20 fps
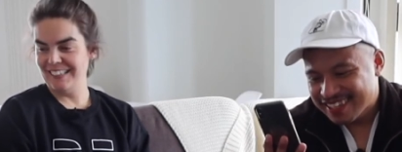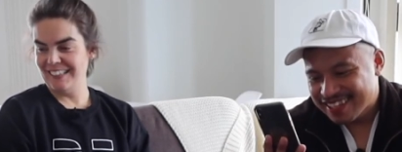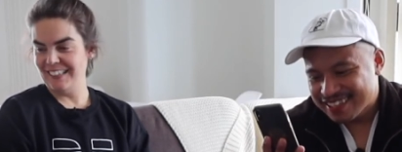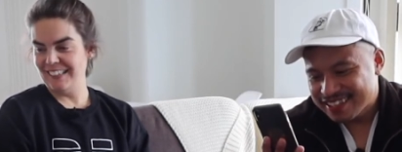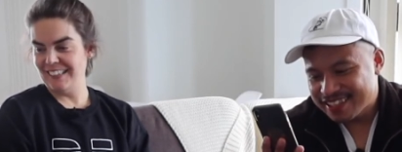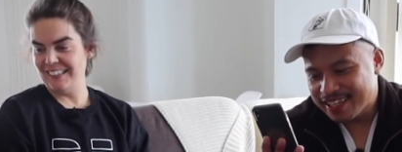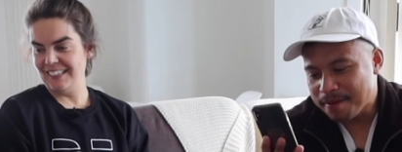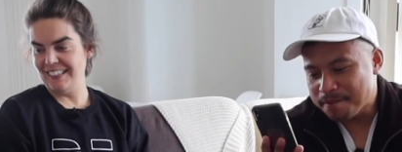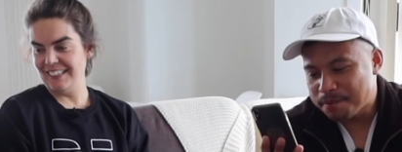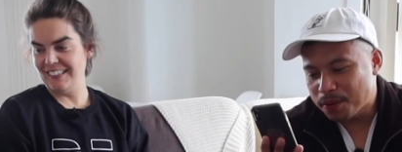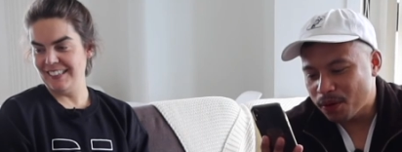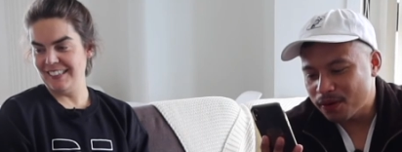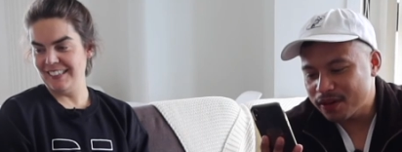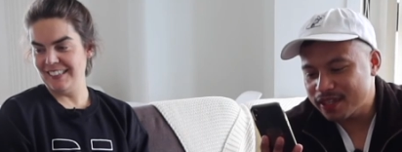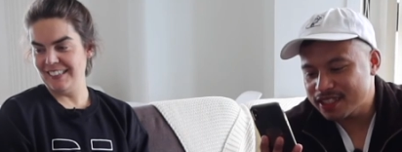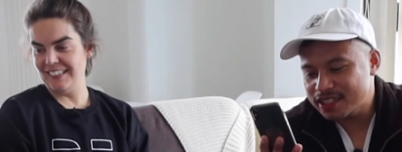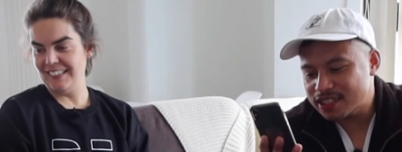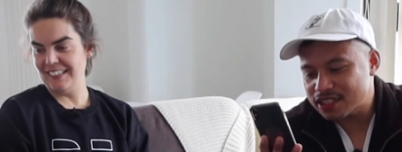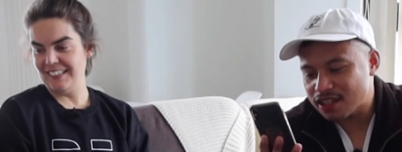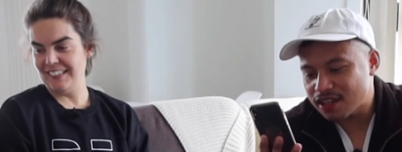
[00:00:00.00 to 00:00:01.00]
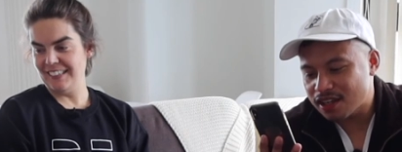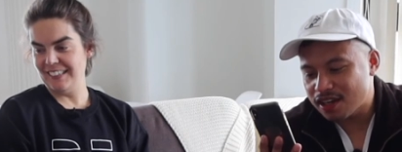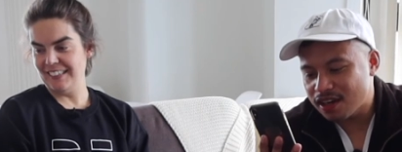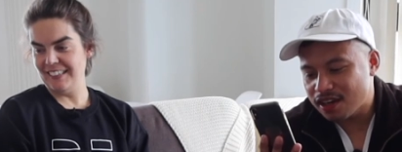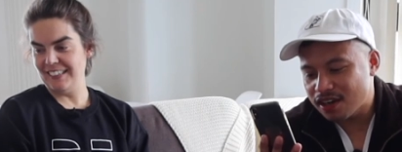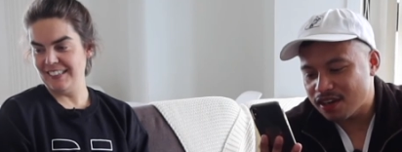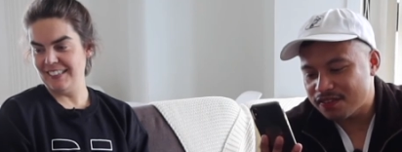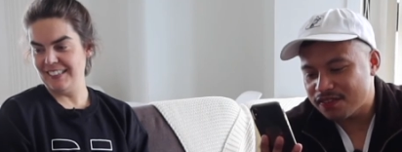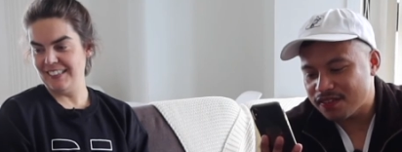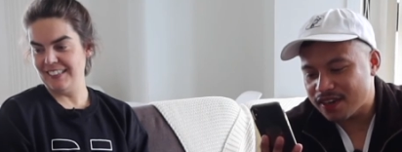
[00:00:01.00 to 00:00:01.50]
Speaker 1: the importance
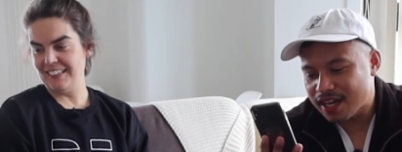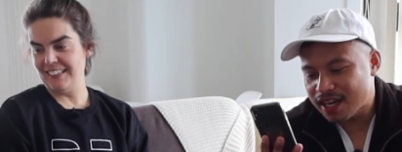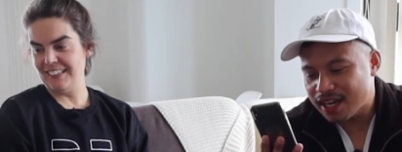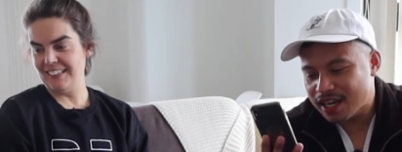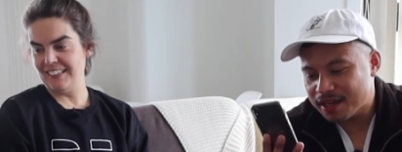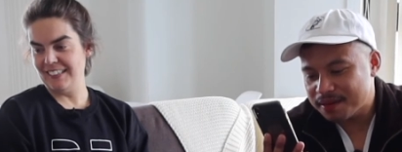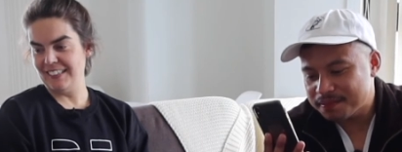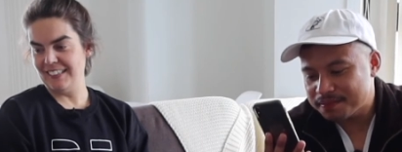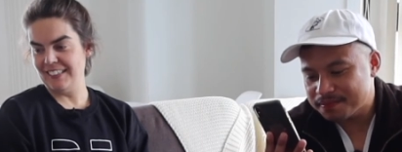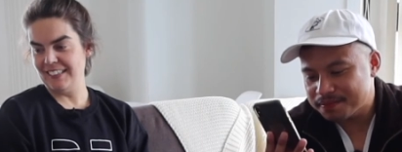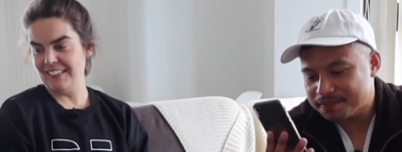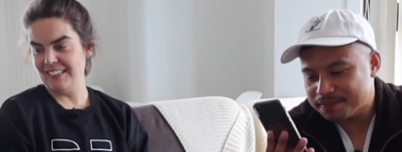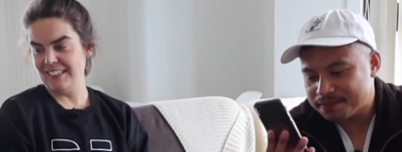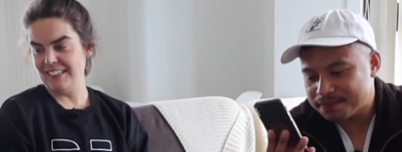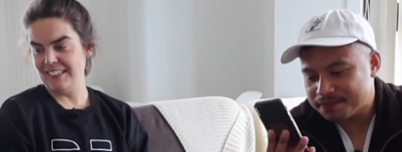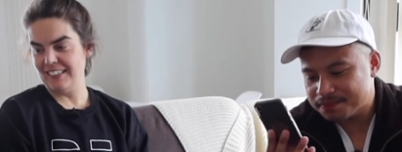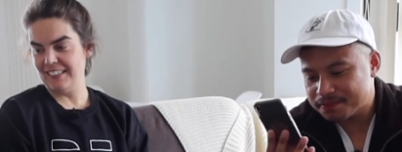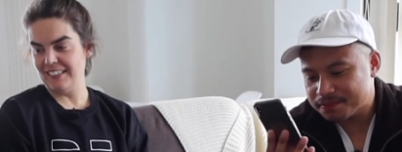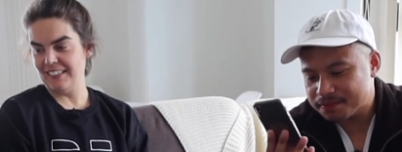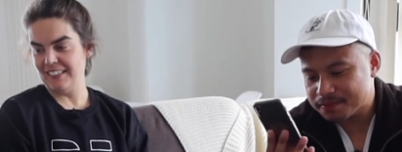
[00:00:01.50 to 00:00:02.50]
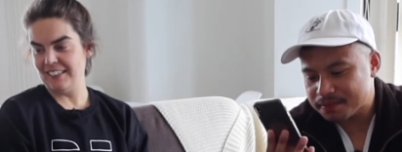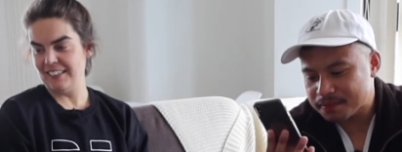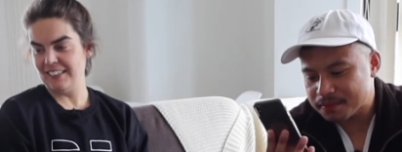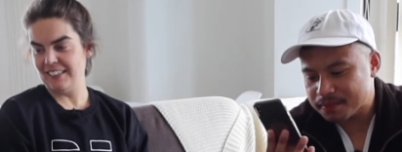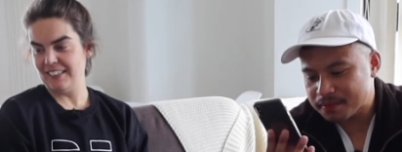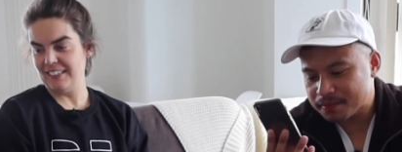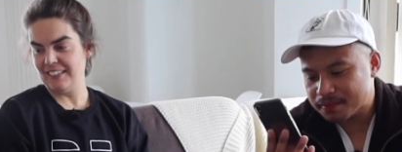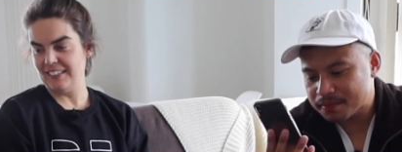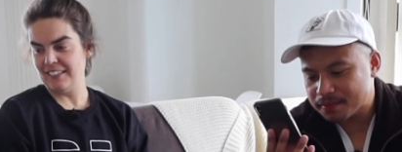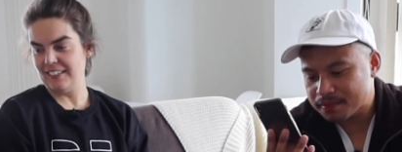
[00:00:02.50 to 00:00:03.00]
of um,
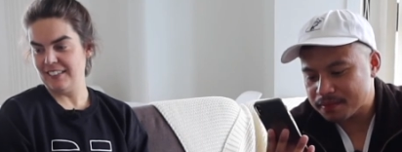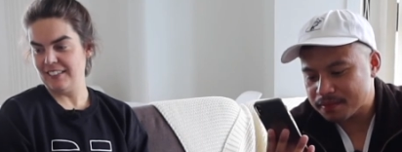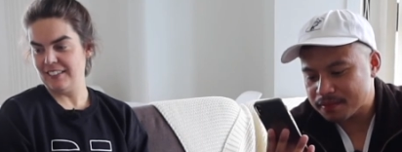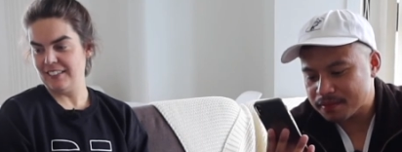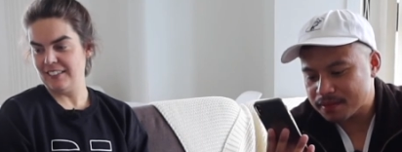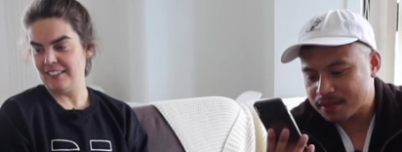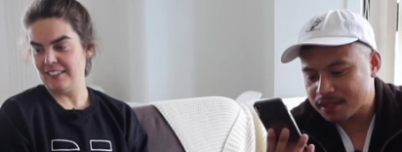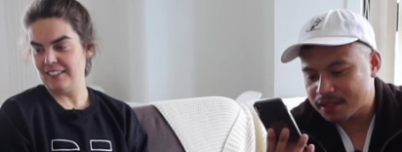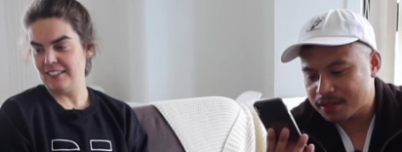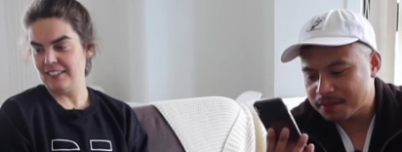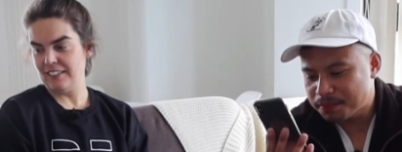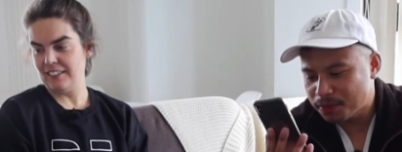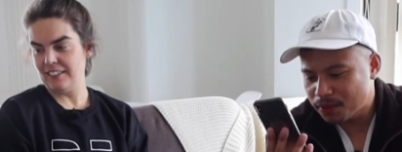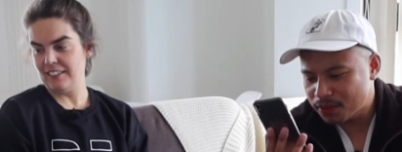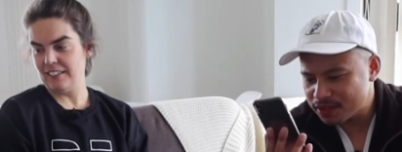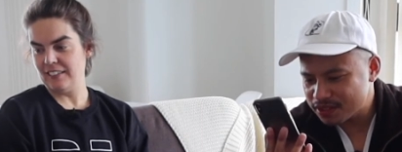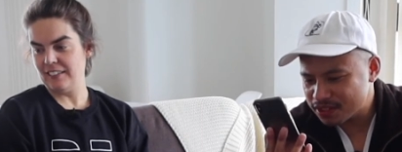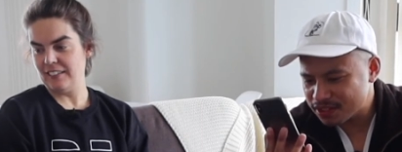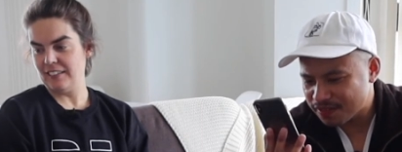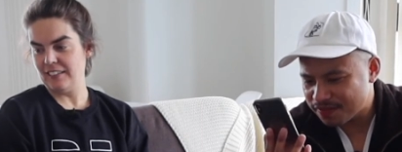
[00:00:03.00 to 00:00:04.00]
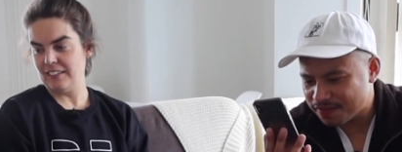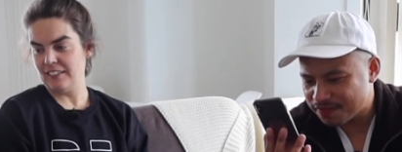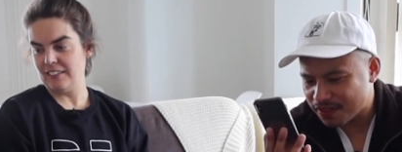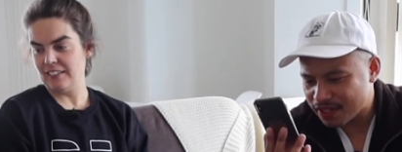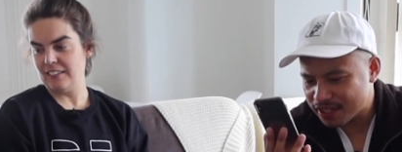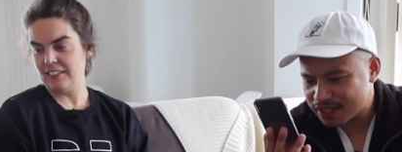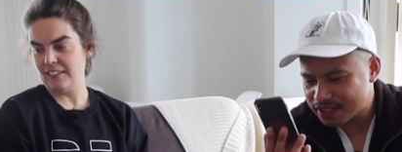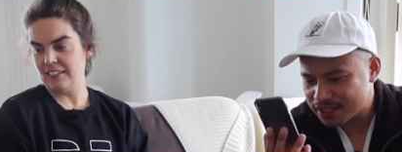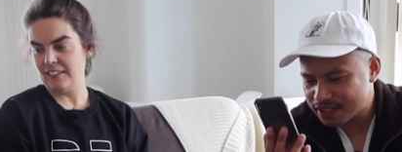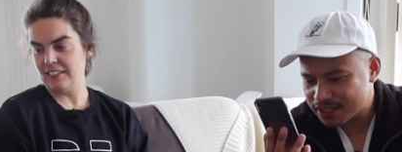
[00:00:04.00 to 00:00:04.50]
the importance of
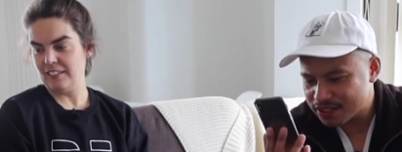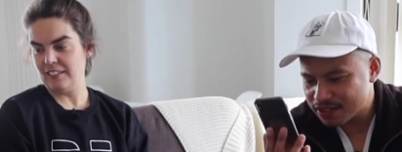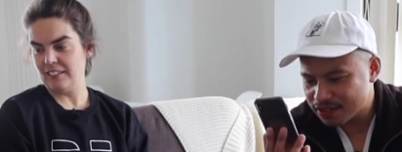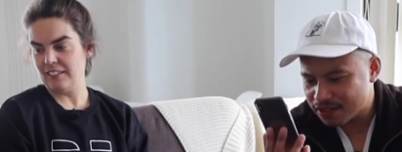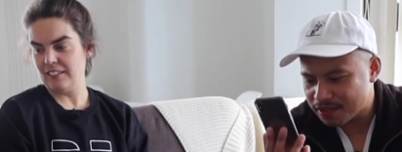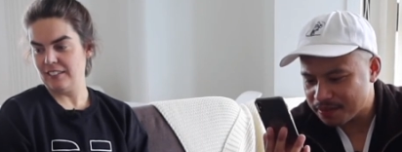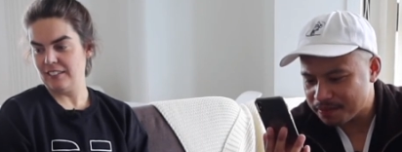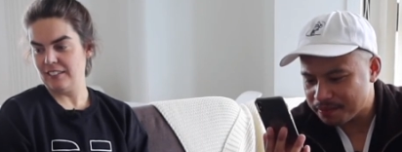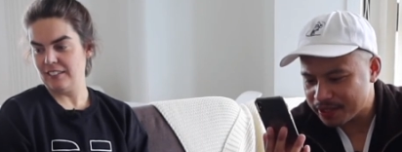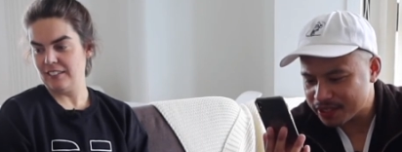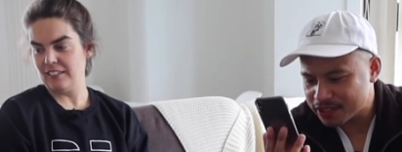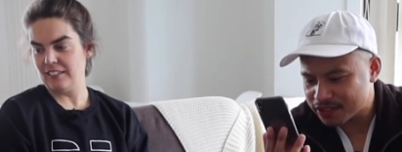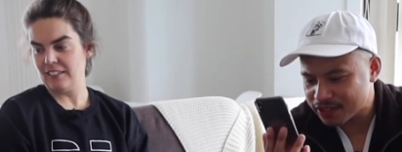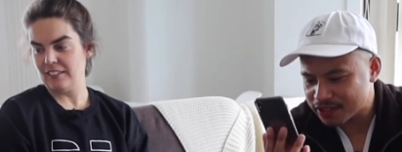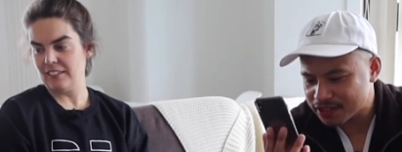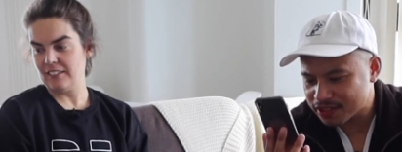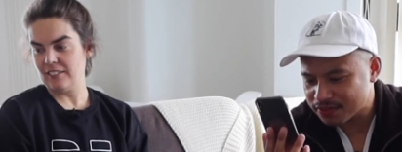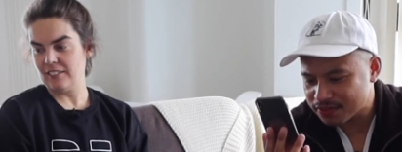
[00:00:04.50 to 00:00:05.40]
finding your own metrics